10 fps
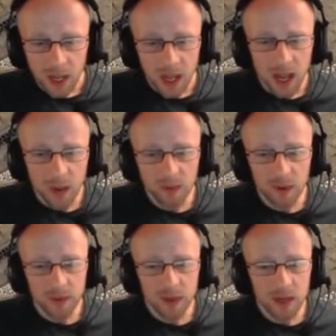uh, we've
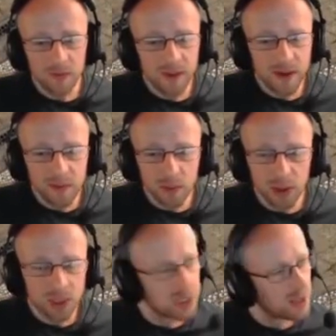got the, uh, very
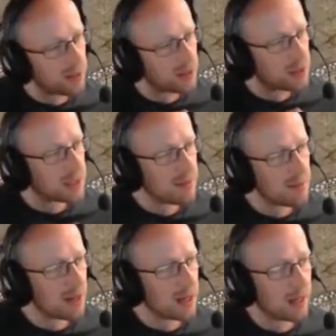much
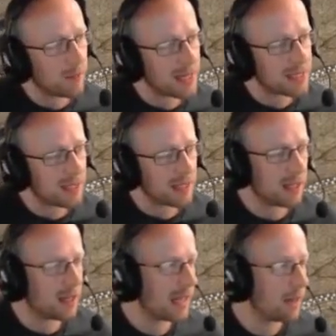similar capacity
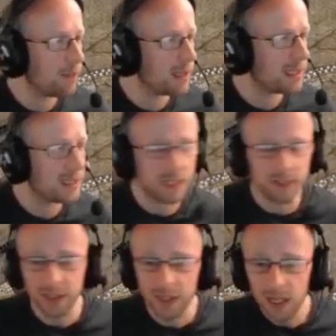uh, capabilities
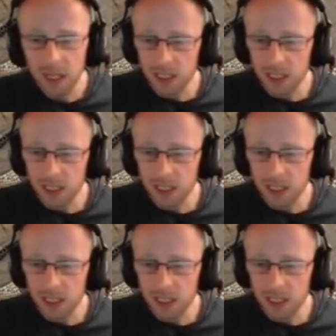even.